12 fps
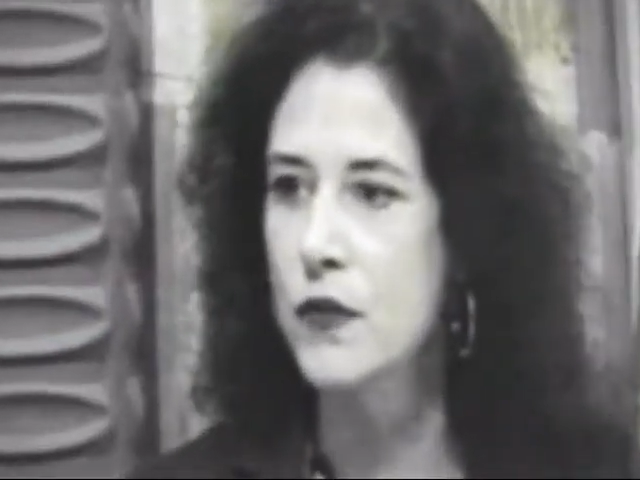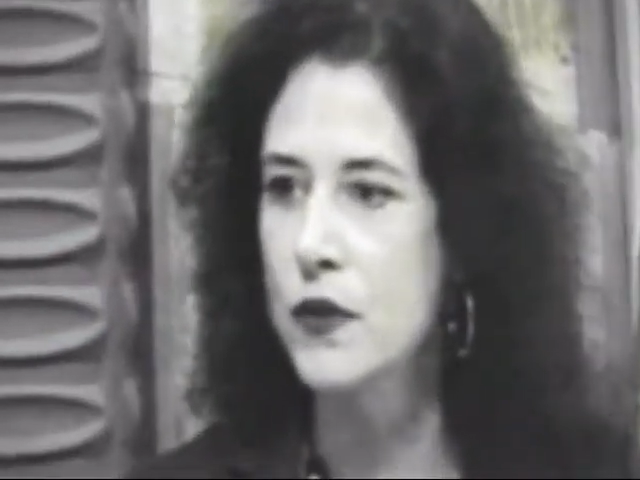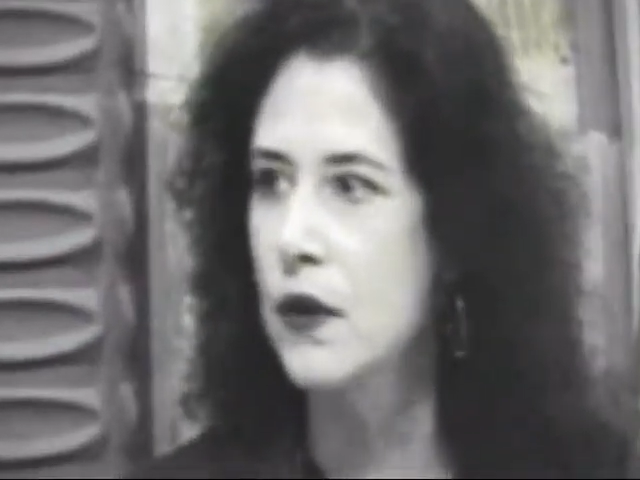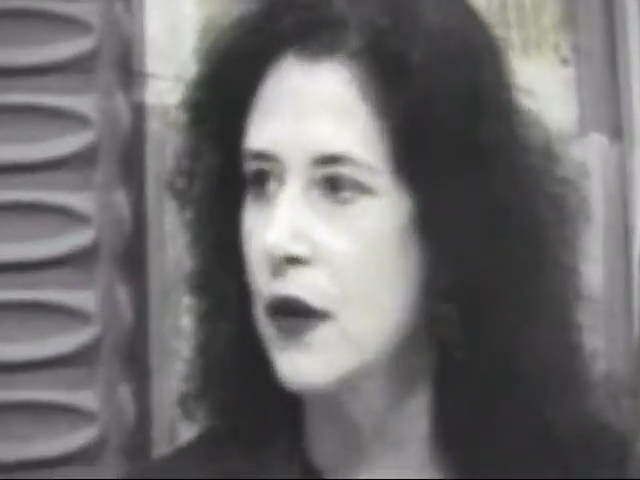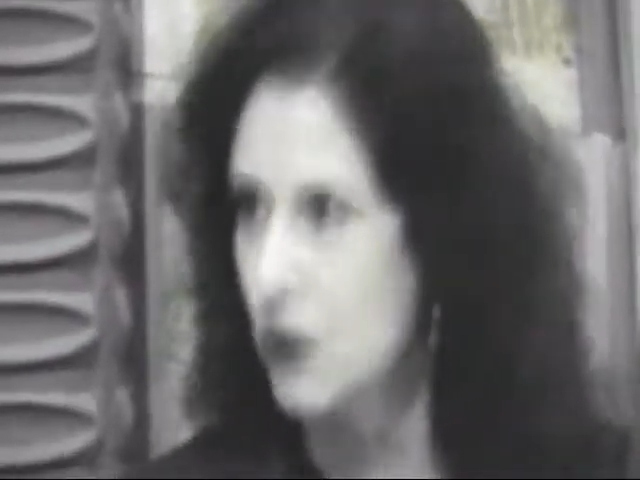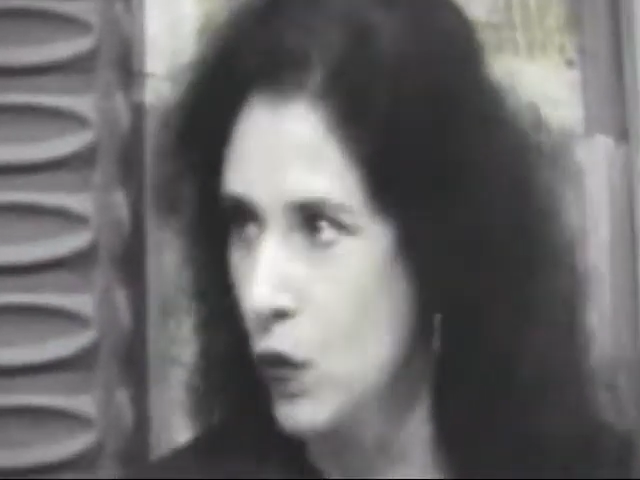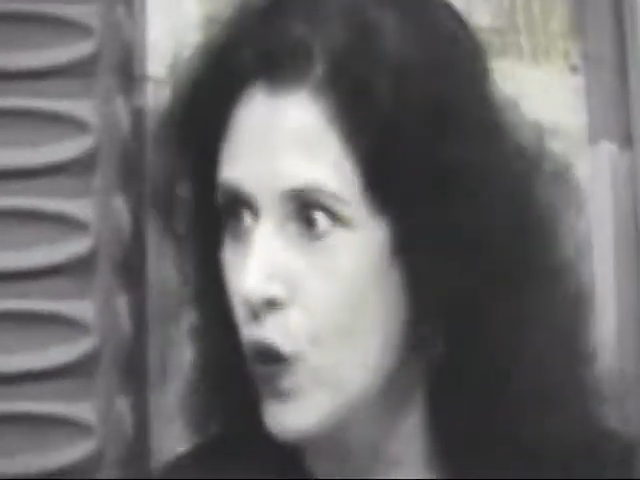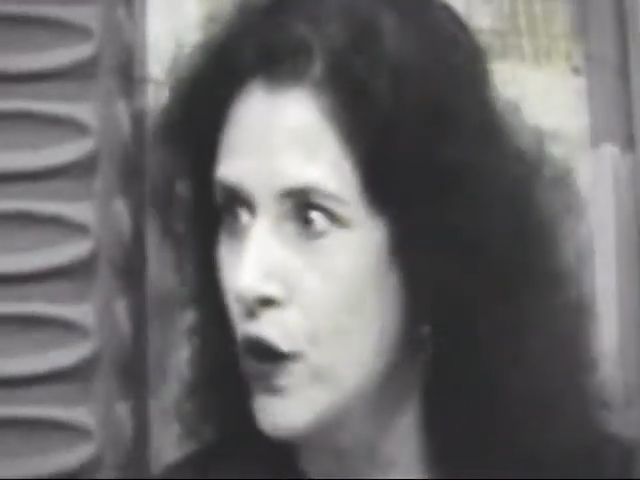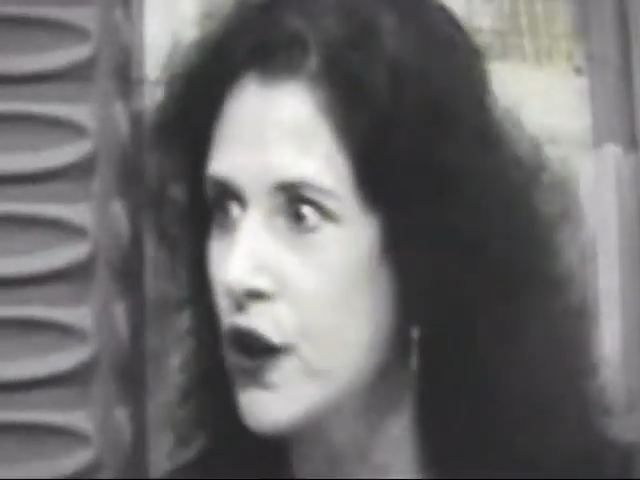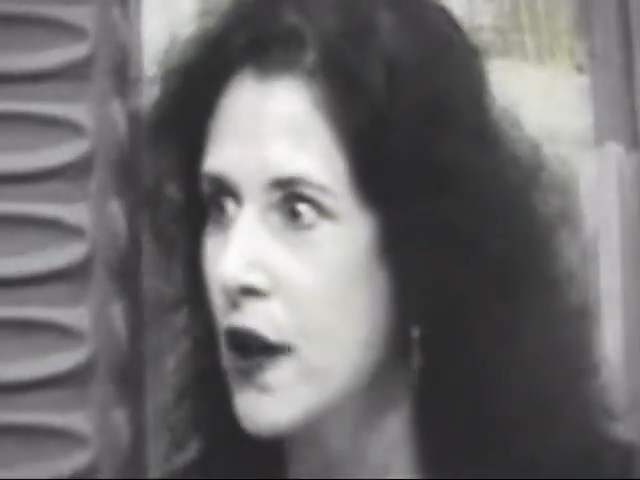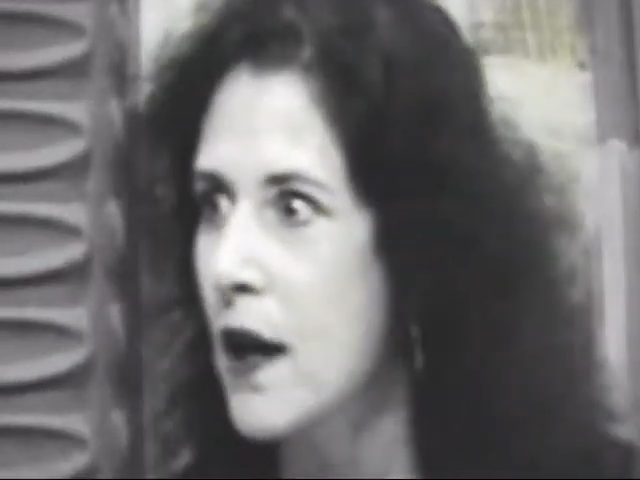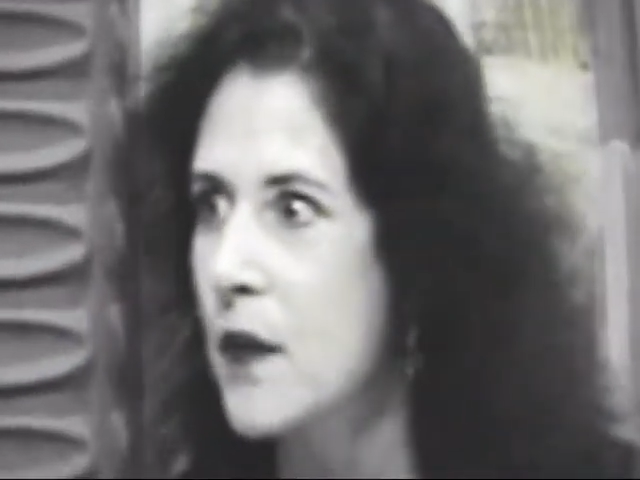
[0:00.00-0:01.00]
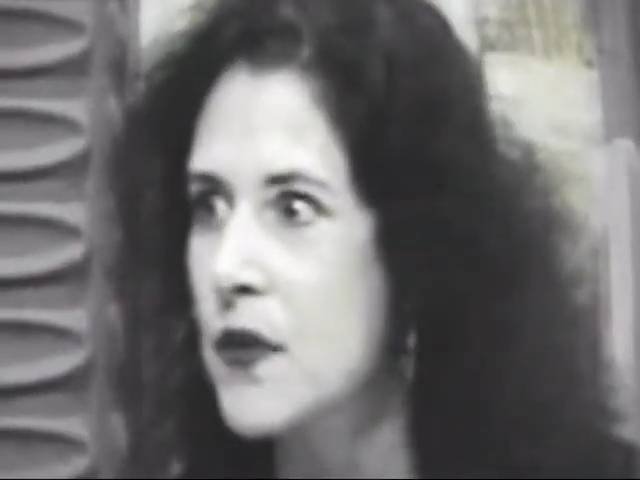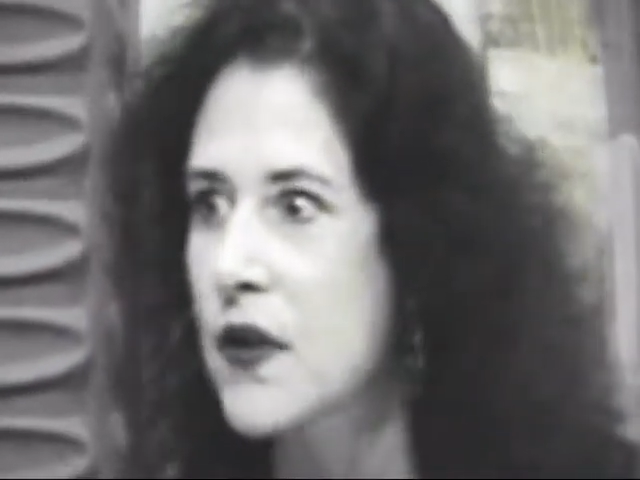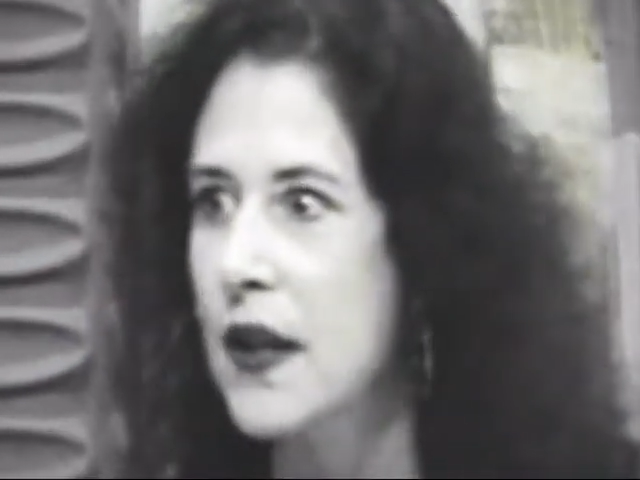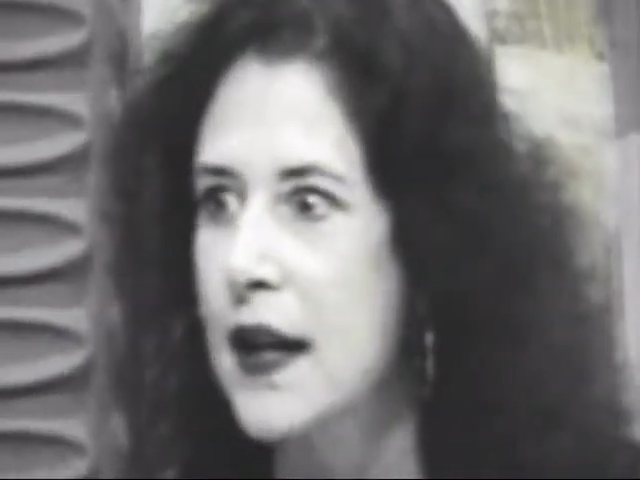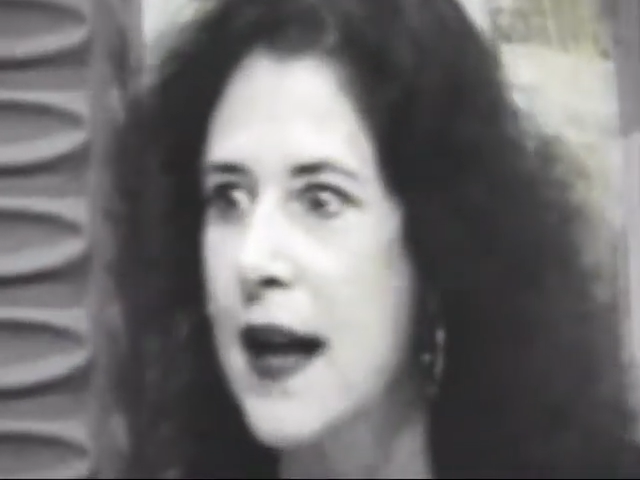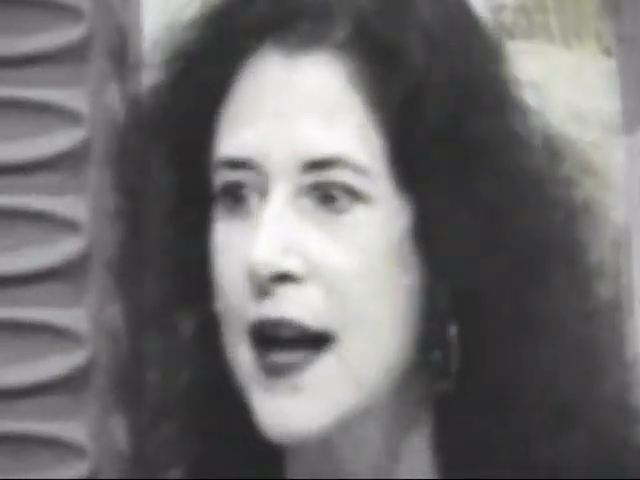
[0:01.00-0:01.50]
so it's workshops,
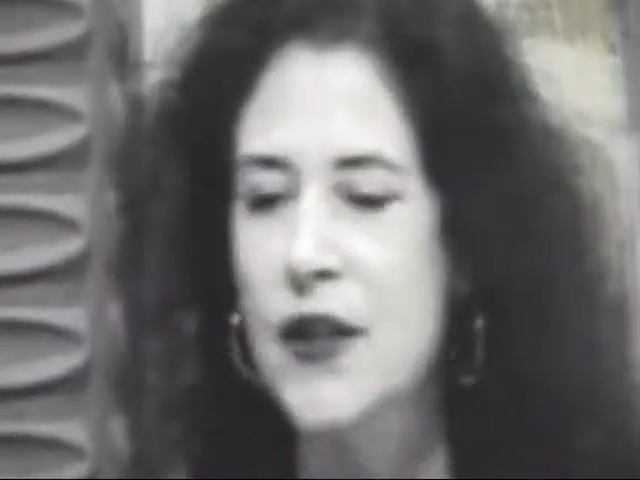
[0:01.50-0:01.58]
and I